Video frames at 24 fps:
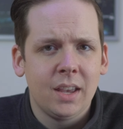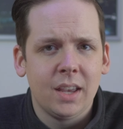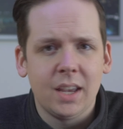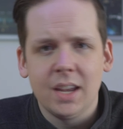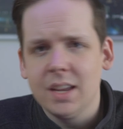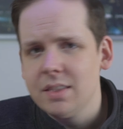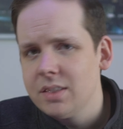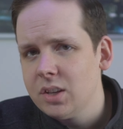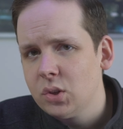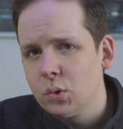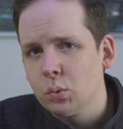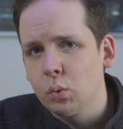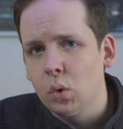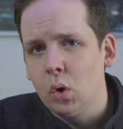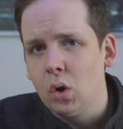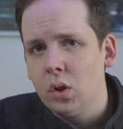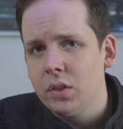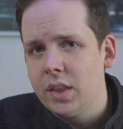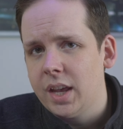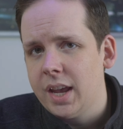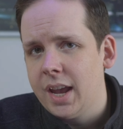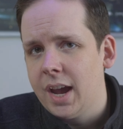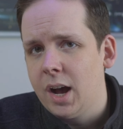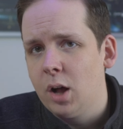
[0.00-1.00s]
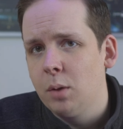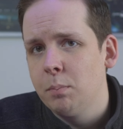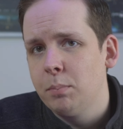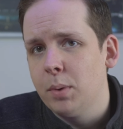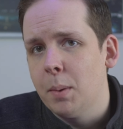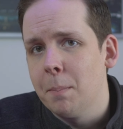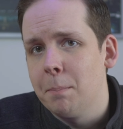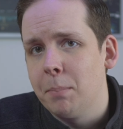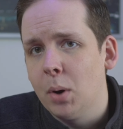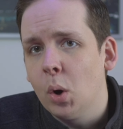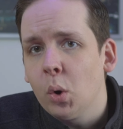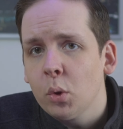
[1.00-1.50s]
In this role, they help
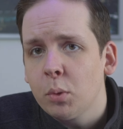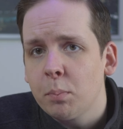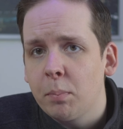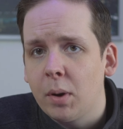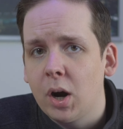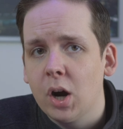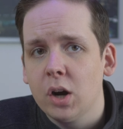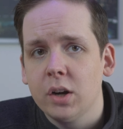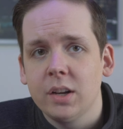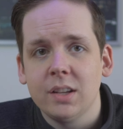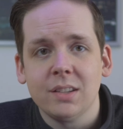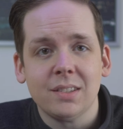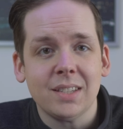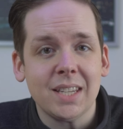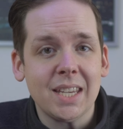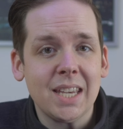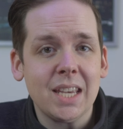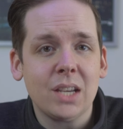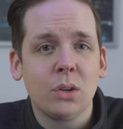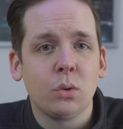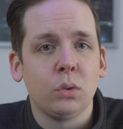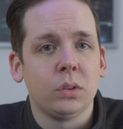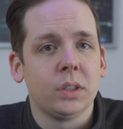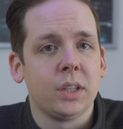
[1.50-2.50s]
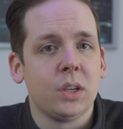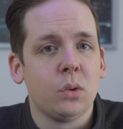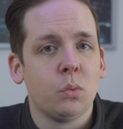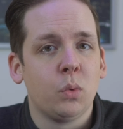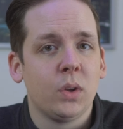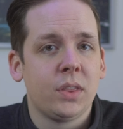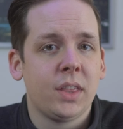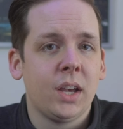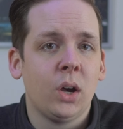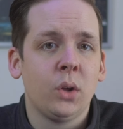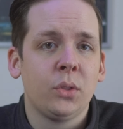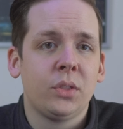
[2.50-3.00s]
both parties equally
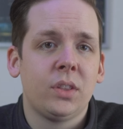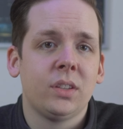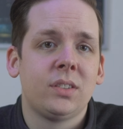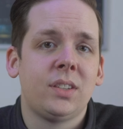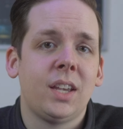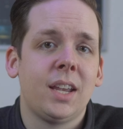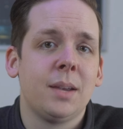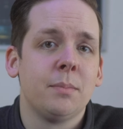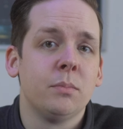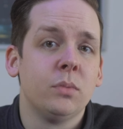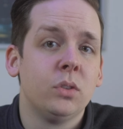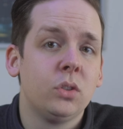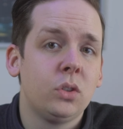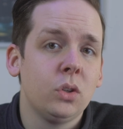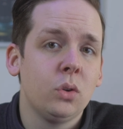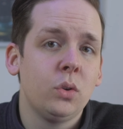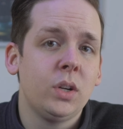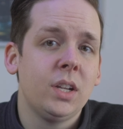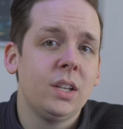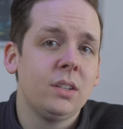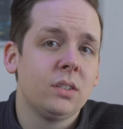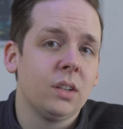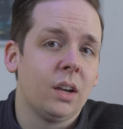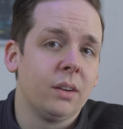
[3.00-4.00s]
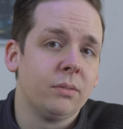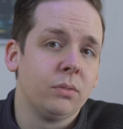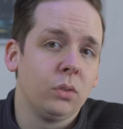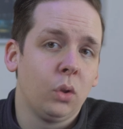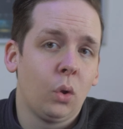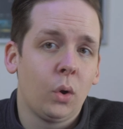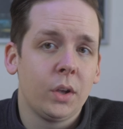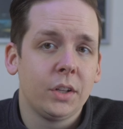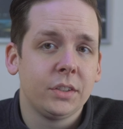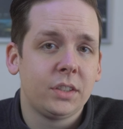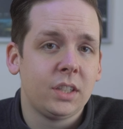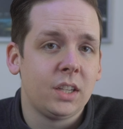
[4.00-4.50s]
without the same duties of
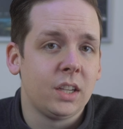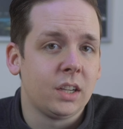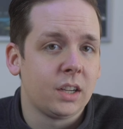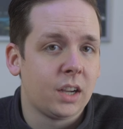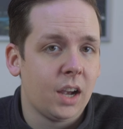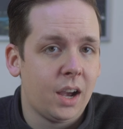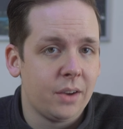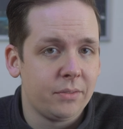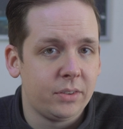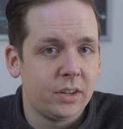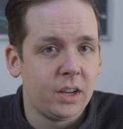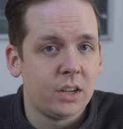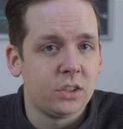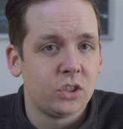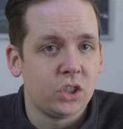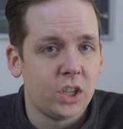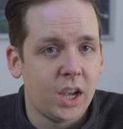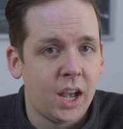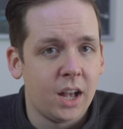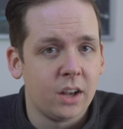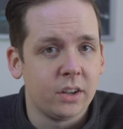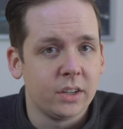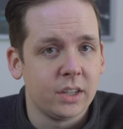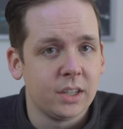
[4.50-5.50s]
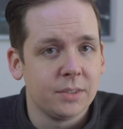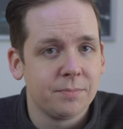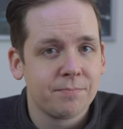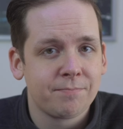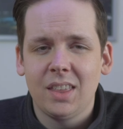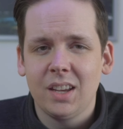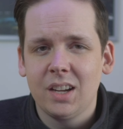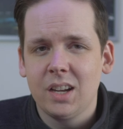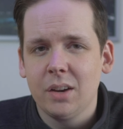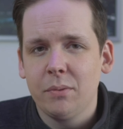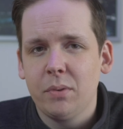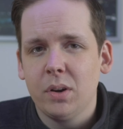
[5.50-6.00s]
loyalty and confidentiality.
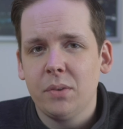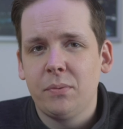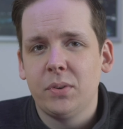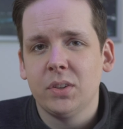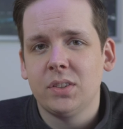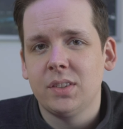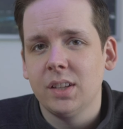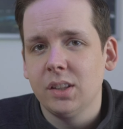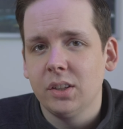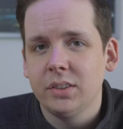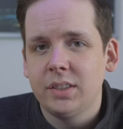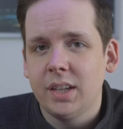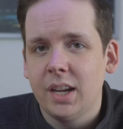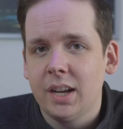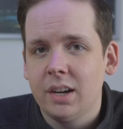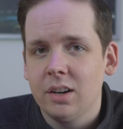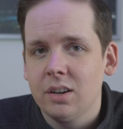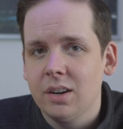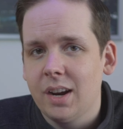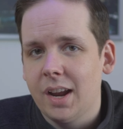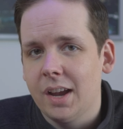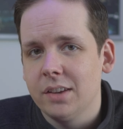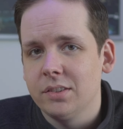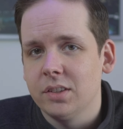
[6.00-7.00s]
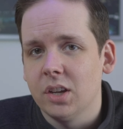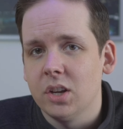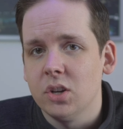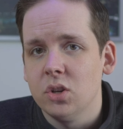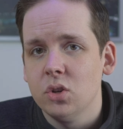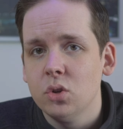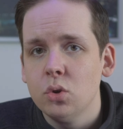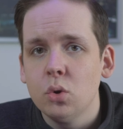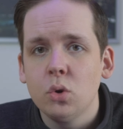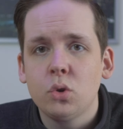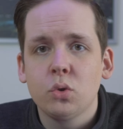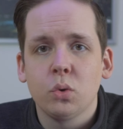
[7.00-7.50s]
Think of a facilitator as a
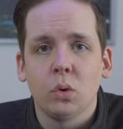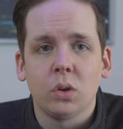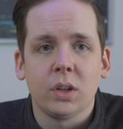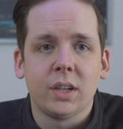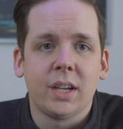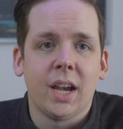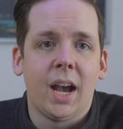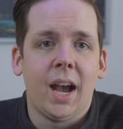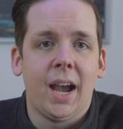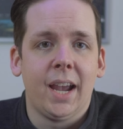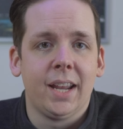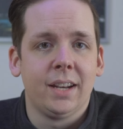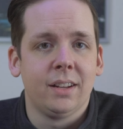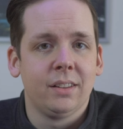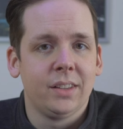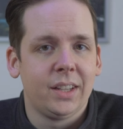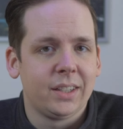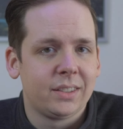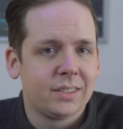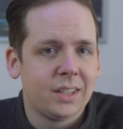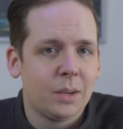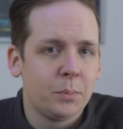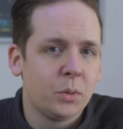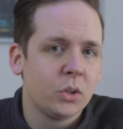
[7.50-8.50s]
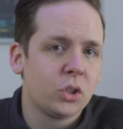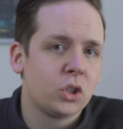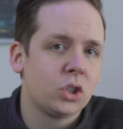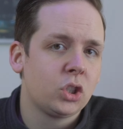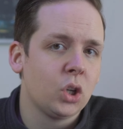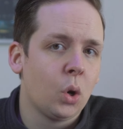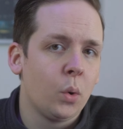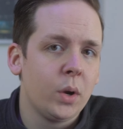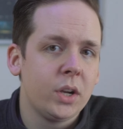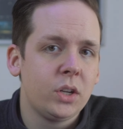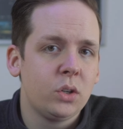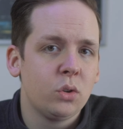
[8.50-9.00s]
neutral guide, like someone
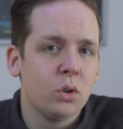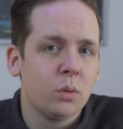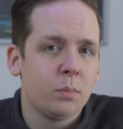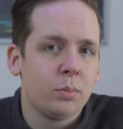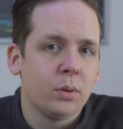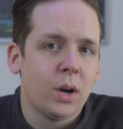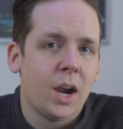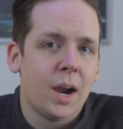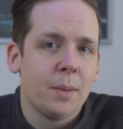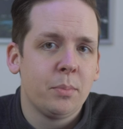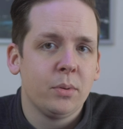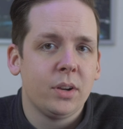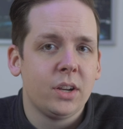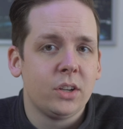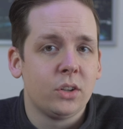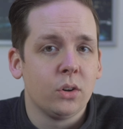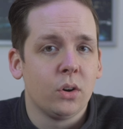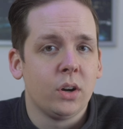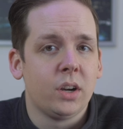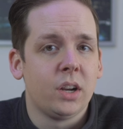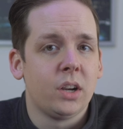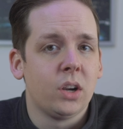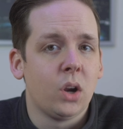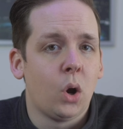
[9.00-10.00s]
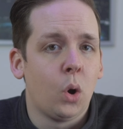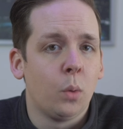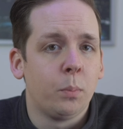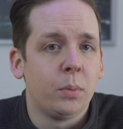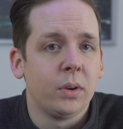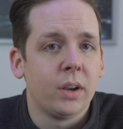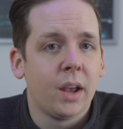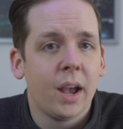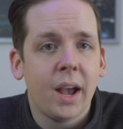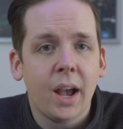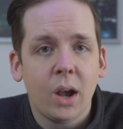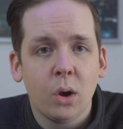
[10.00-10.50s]
showing you a property during an
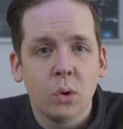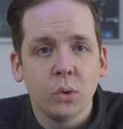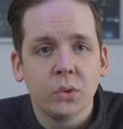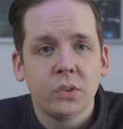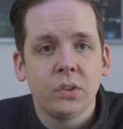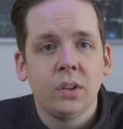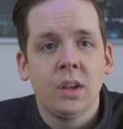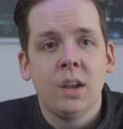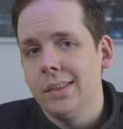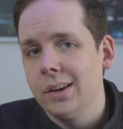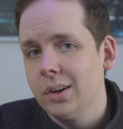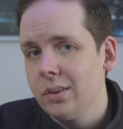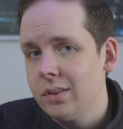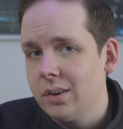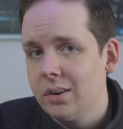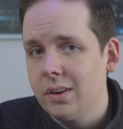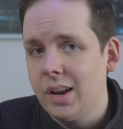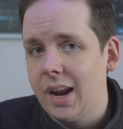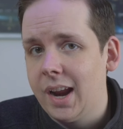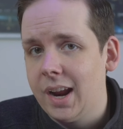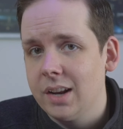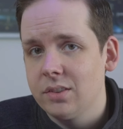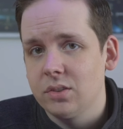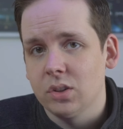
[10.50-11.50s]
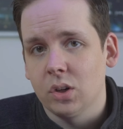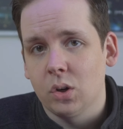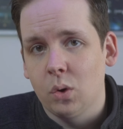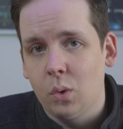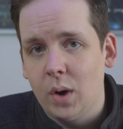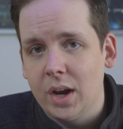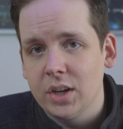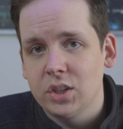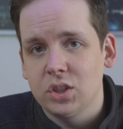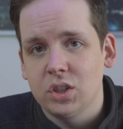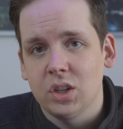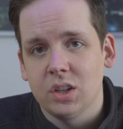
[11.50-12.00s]
open house. They're there to answer
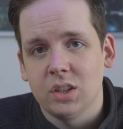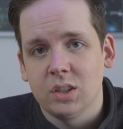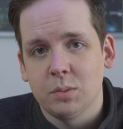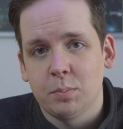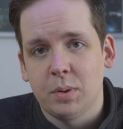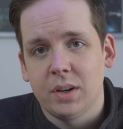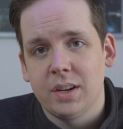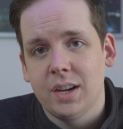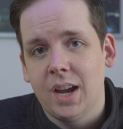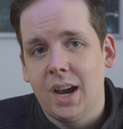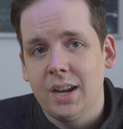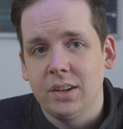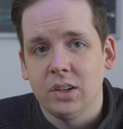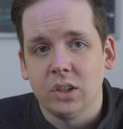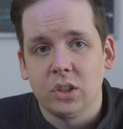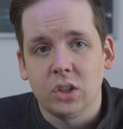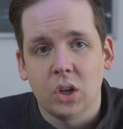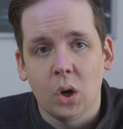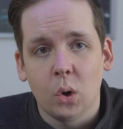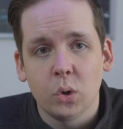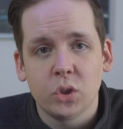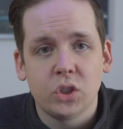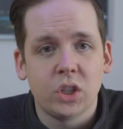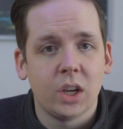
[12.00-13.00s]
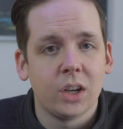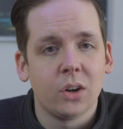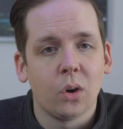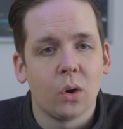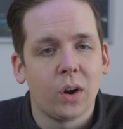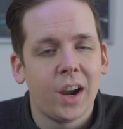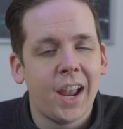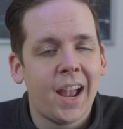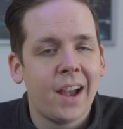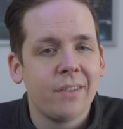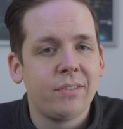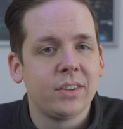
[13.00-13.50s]
questions, but not negotiate
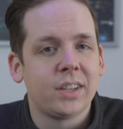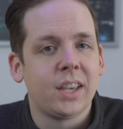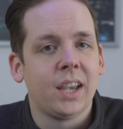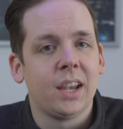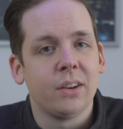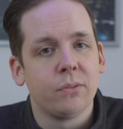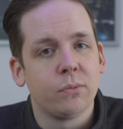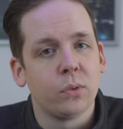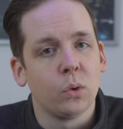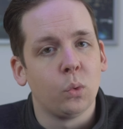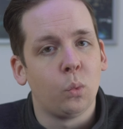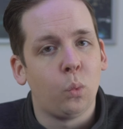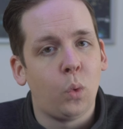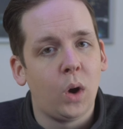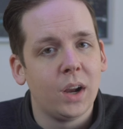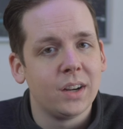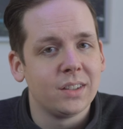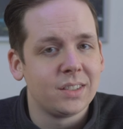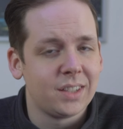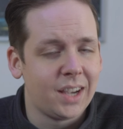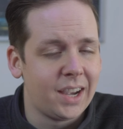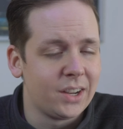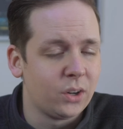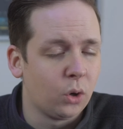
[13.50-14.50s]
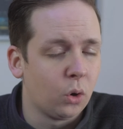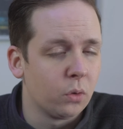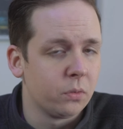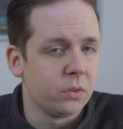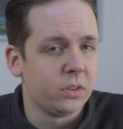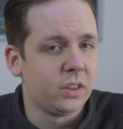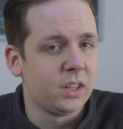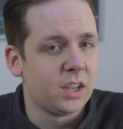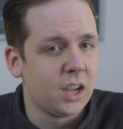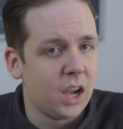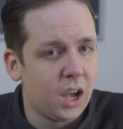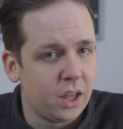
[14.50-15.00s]
or advocate for one side
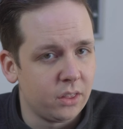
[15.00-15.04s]
over the